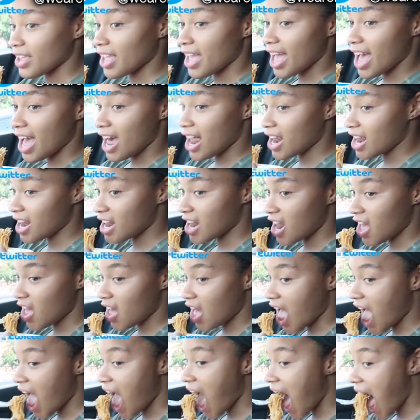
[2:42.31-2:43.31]
Yeah, I don't
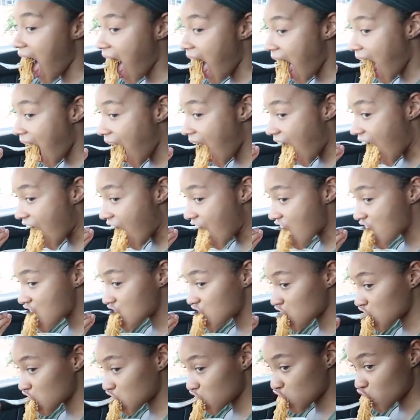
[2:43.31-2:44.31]
know.
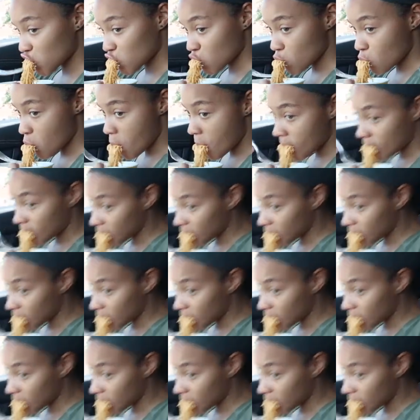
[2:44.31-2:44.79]
Oh, okay.